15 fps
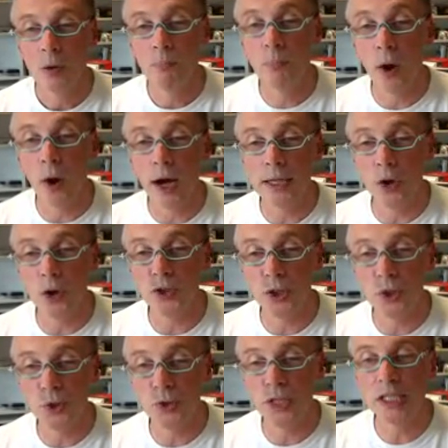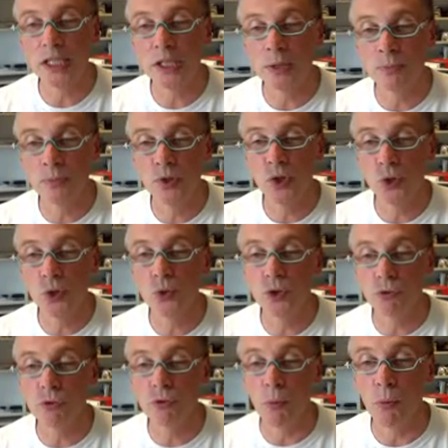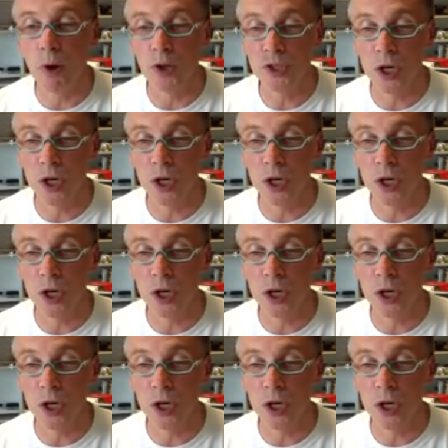biological systems to robots.